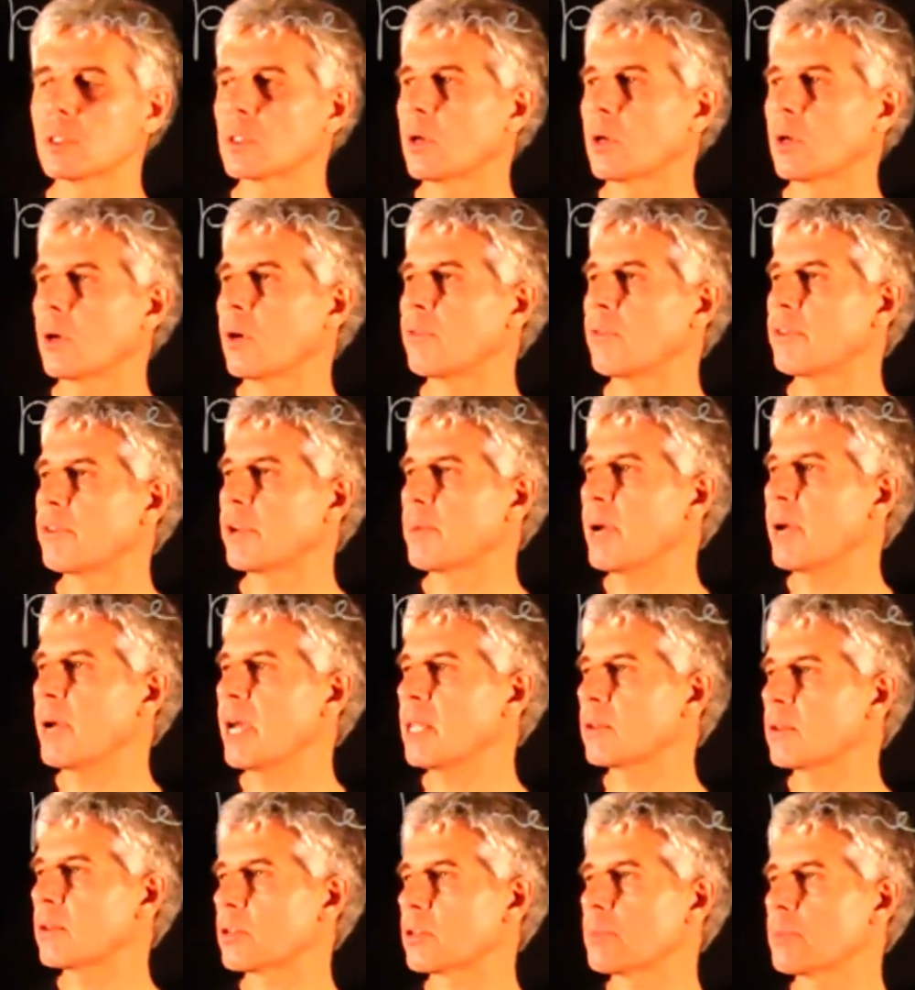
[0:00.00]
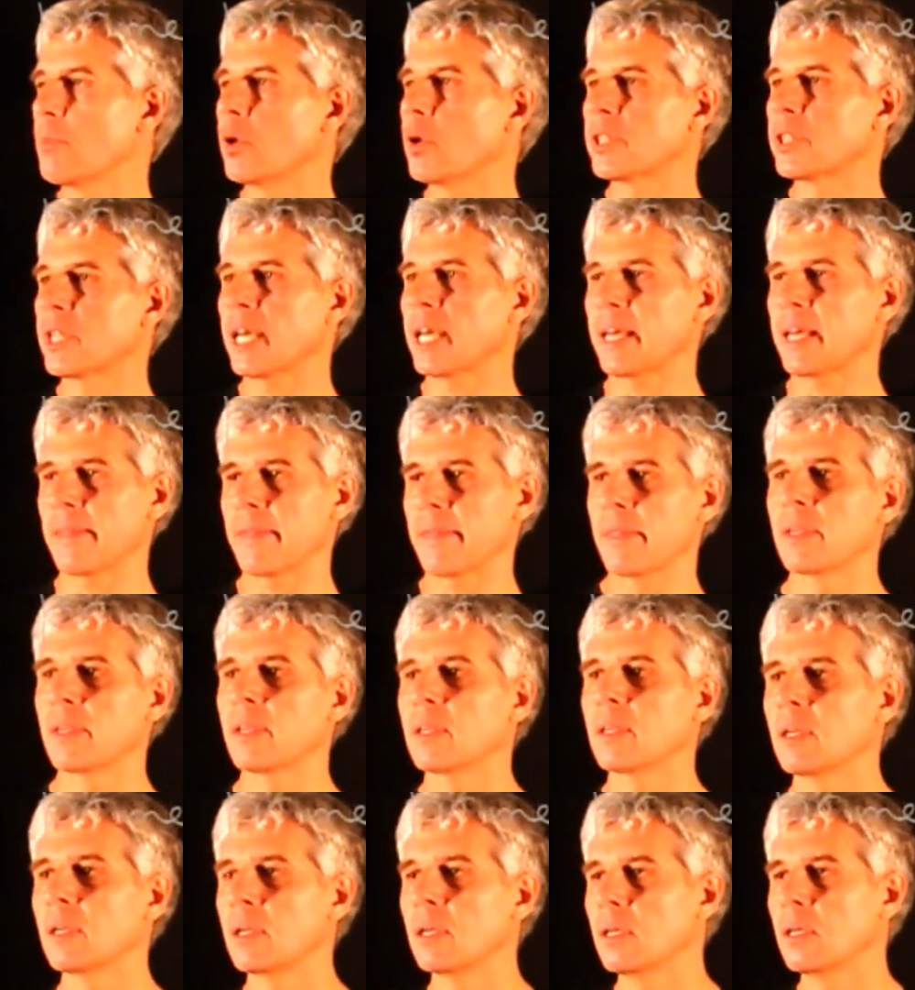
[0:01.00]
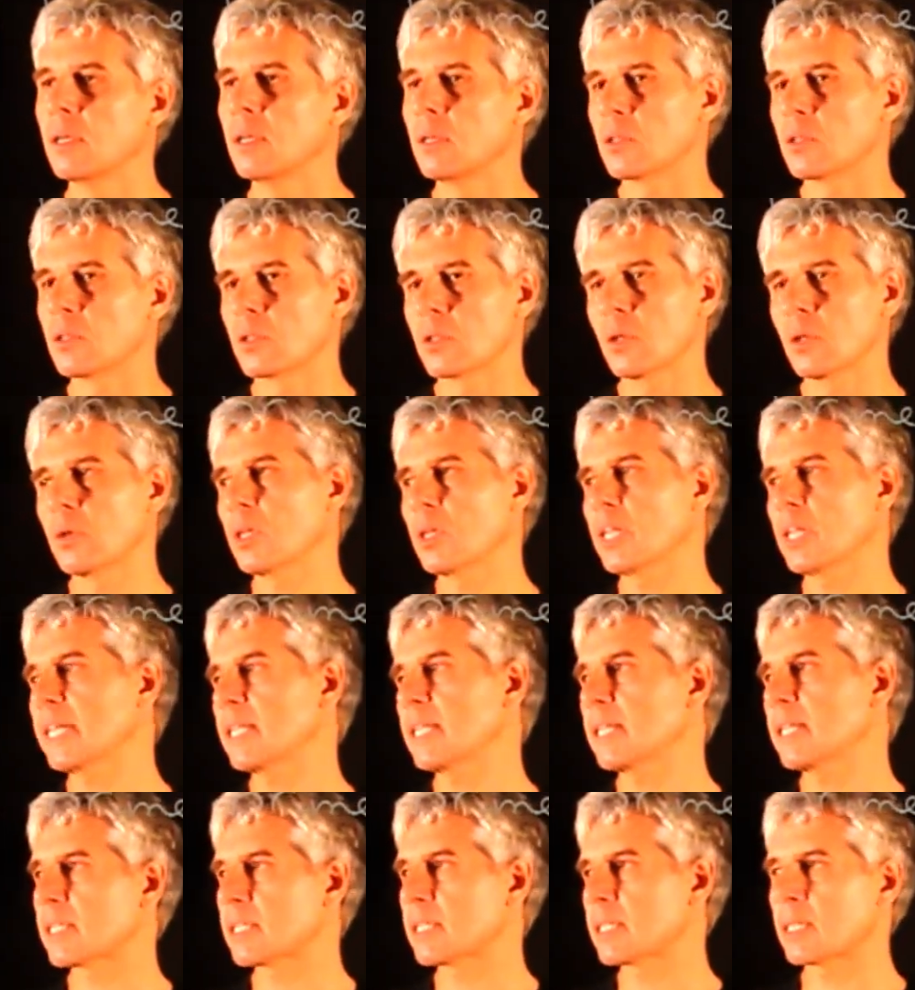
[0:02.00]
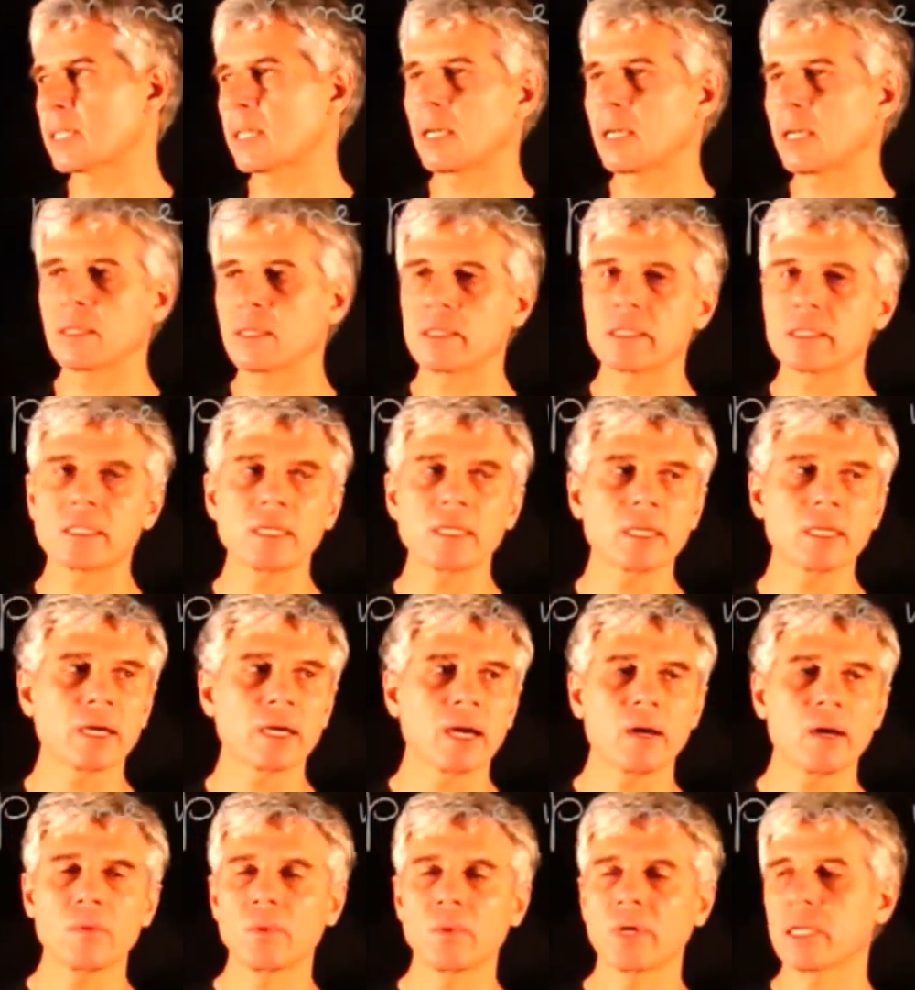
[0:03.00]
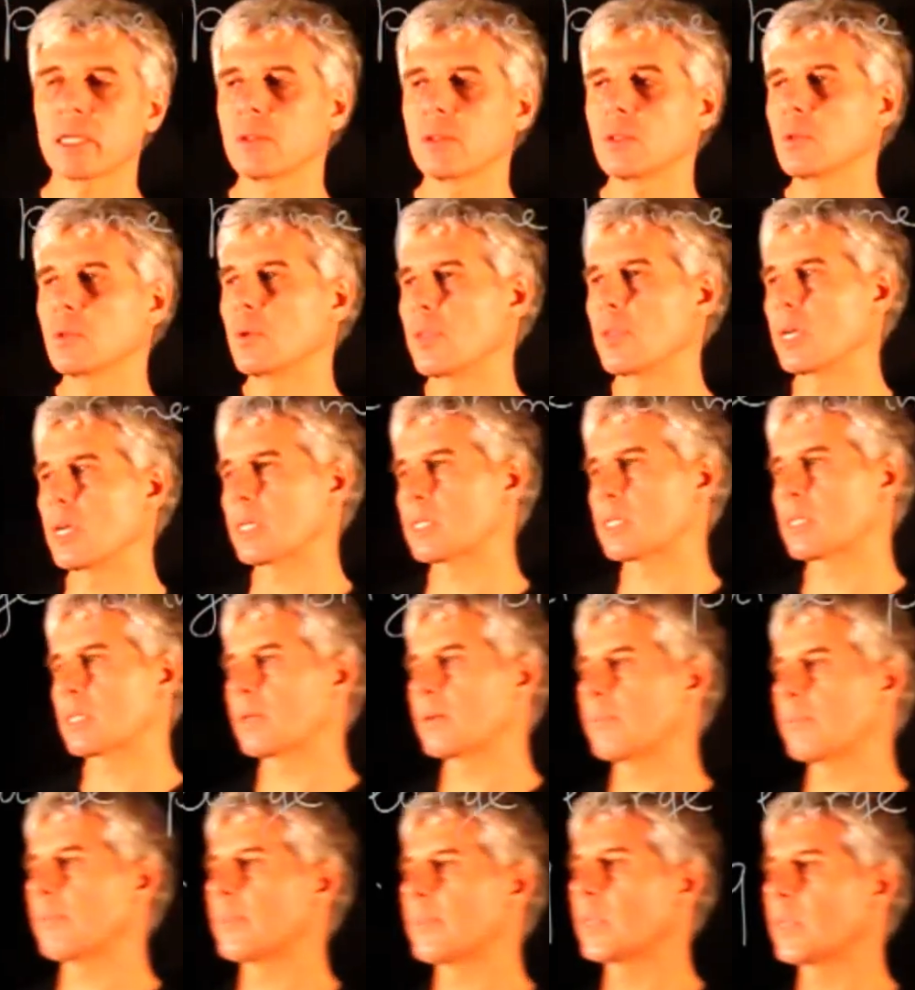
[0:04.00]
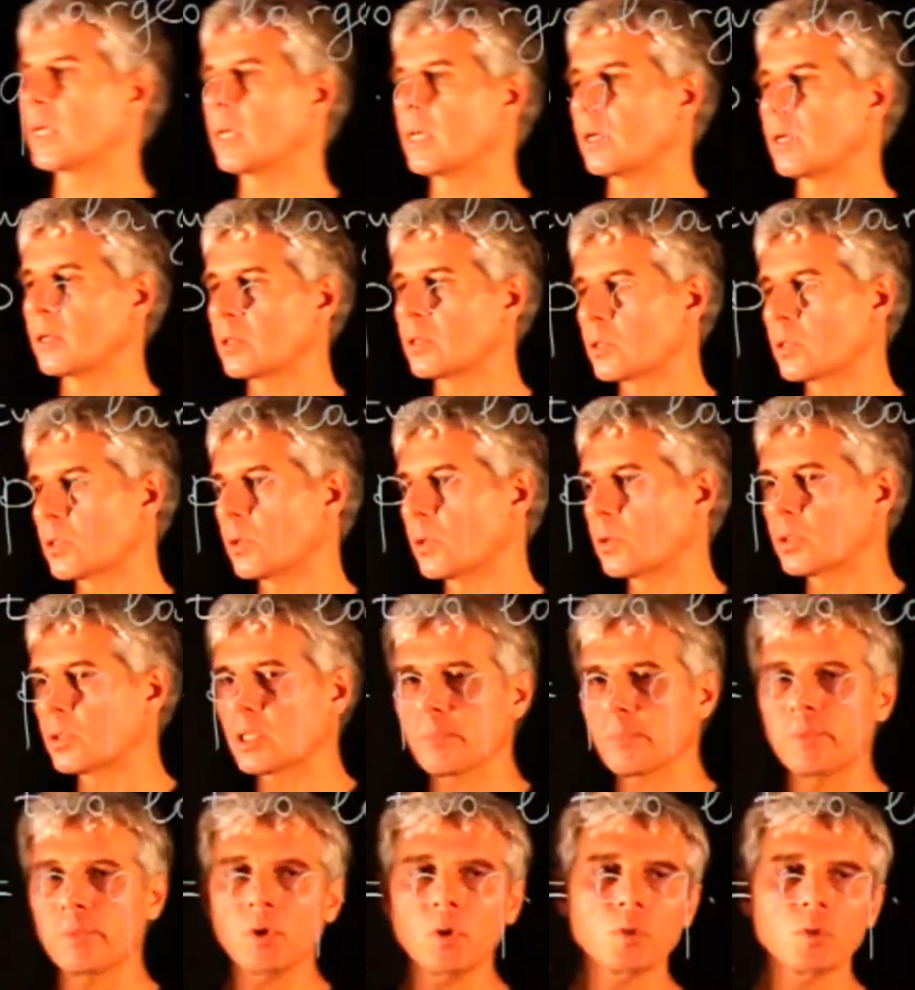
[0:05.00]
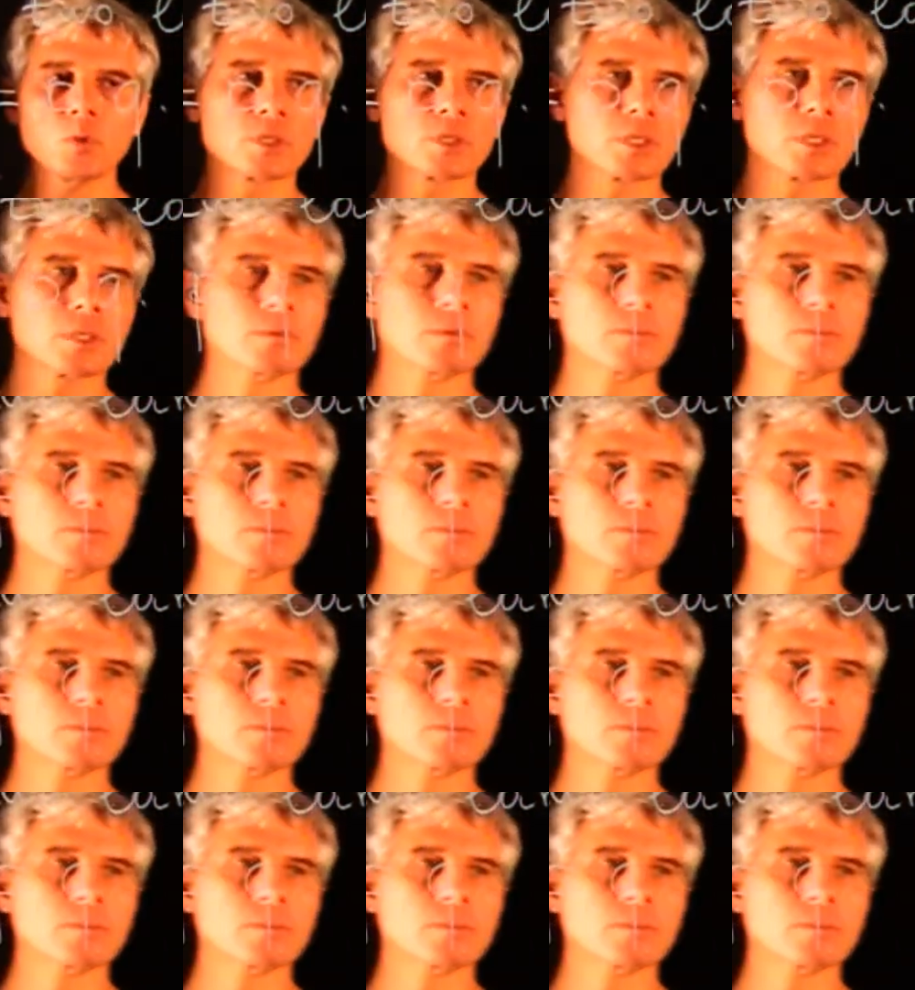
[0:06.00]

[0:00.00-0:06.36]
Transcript: of remainders mod n. So let us see how we can do this. So suppose